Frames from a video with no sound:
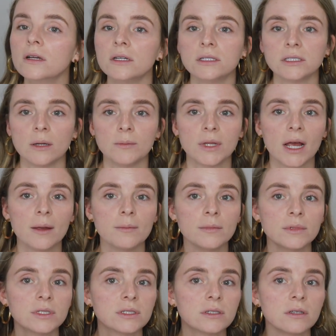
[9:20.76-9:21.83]

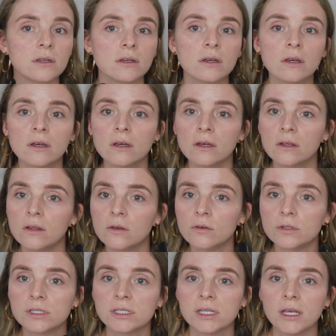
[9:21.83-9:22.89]
Sometimes you
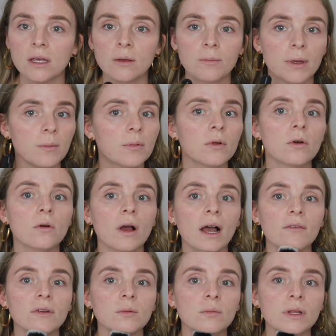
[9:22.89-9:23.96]
see people who
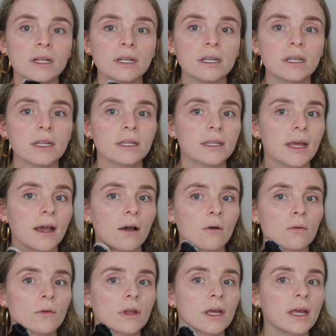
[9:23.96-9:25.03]
haven't blended it
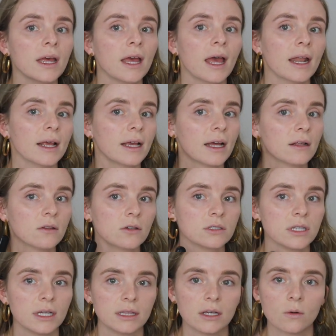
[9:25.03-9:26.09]
down and it kind of looks
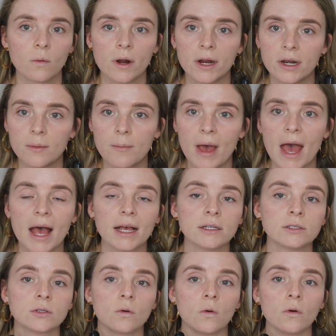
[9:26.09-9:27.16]
like they're wearing a
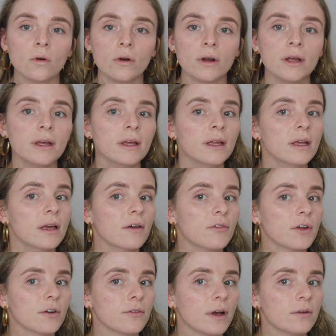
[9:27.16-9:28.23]
mask, or if
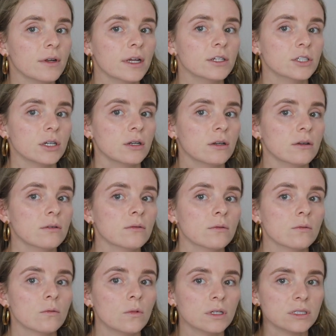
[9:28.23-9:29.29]
their foundation
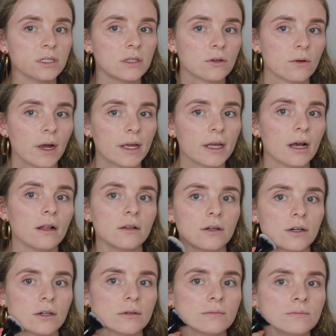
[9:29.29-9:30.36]
wasn't the right
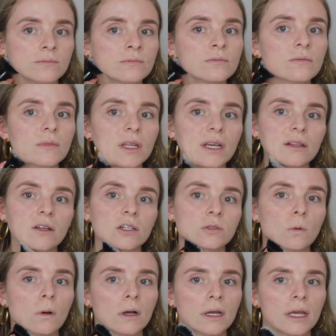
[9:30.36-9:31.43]
color, it looks
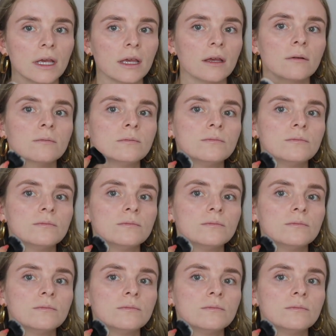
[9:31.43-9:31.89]
wonky.